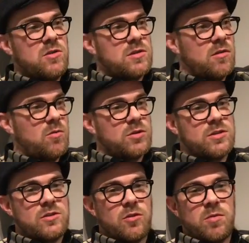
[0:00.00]
music. I was
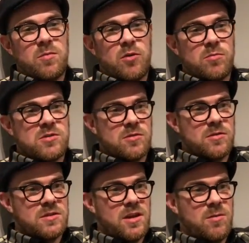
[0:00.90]
watching Top of the Pops all
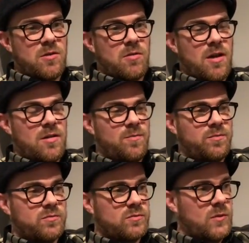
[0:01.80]
the time and all that,
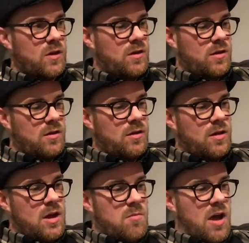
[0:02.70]

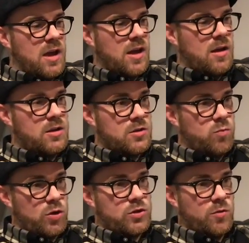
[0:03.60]
but I kind of just
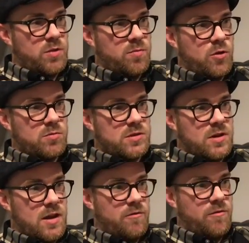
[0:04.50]
watched Top of the Pops
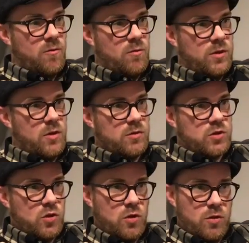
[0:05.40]
and then
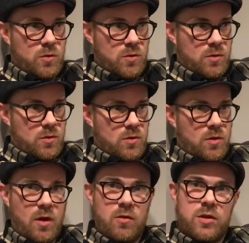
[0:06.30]
saw
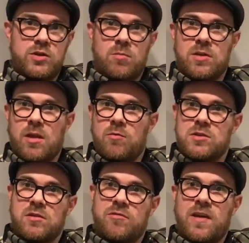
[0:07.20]
how the drum kit
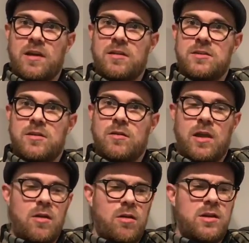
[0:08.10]
was configured.
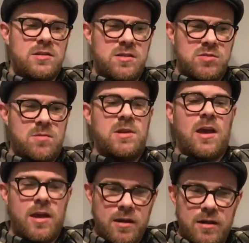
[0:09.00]
Like, oh, he seems to be
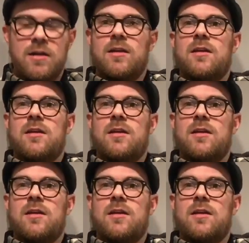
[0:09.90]
hitting